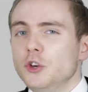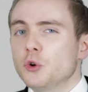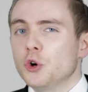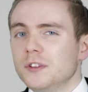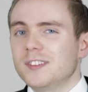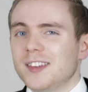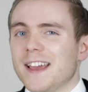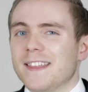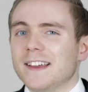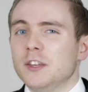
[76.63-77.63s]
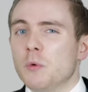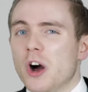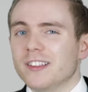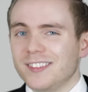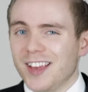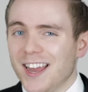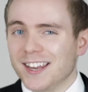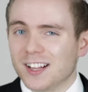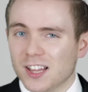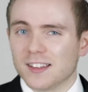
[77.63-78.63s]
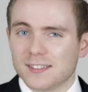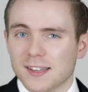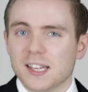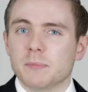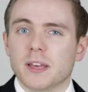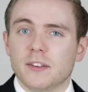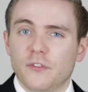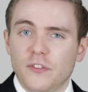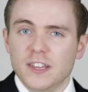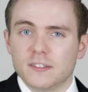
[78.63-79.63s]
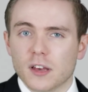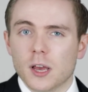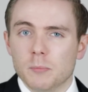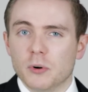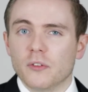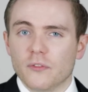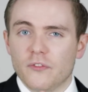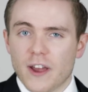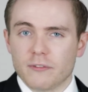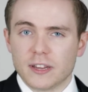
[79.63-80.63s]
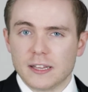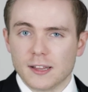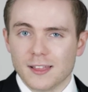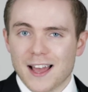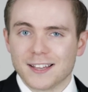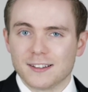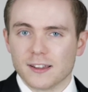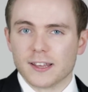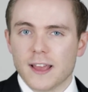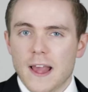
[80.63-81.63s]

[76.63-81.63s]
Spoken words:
You could say that you are technically asleep in theta, but very lightly.